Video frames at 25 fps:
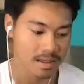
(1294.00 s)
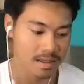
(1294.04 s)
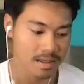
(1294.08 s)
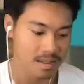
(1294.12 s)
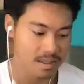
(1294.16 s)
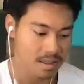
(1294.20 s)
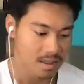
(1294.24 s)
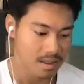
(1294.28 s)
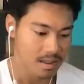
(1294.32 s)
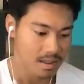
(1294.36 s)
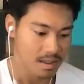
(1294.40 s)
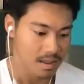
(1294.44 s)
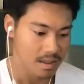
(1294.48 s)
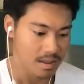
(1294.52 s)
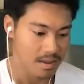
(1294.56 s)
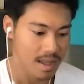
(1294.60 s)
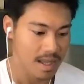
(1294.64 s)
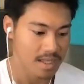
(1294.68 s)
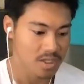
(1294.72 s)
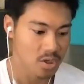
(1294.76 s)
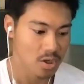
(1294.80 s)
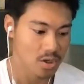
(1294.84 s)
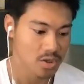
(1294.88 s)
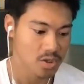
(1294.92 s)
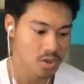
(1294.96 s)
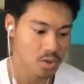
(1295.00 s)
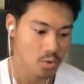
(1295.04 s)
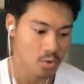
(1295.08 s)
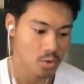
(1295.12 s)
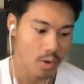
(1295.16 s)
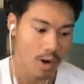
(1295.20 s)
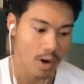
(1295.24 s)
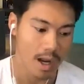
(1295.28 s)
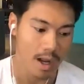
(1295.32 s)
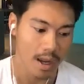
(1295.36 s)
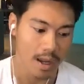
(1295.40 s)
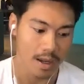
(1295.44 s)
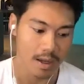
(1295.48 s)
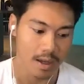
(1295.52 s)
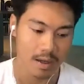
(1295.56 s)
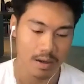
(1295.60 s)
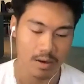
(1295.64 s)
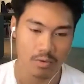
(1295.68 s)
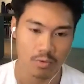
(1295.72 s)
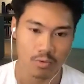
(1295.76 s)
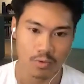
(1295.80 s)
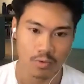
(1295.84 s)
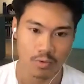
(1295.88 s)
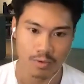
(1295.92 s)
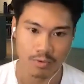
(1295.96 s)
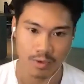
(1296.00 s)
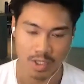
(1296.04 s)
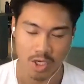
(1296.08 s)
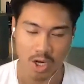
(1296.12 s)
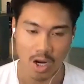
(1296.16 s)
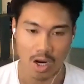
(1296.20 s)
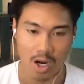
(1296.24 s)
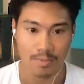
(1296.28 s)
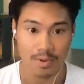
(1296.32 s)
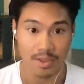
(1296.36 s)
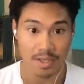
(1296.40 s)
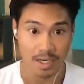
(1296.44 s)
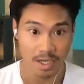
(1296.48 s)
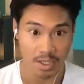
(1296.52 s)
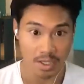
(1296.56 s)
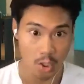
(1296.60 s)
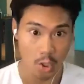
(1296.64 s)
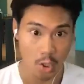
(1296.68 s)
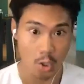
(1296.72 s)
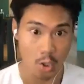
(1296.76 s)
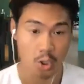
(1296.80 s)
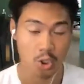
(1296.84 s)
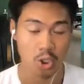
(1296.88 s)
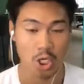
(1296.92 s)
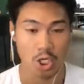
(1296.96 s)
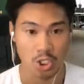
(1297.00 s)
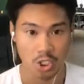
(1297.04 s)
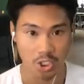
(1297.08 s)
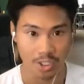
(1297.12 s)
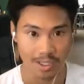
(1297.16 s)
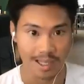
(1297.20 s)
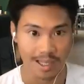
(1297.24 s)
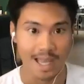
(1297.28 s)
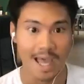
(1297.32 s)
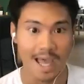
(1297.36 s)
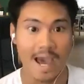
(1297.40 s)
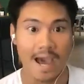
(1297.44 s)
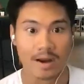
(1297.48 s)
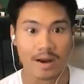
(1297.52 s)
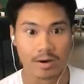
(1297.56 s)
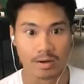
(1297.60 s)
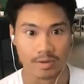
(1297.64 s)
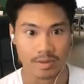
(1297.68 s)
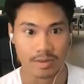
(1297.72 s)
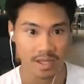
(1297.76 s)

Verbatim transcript: and that's also why we, we talk about the negotiation ladder,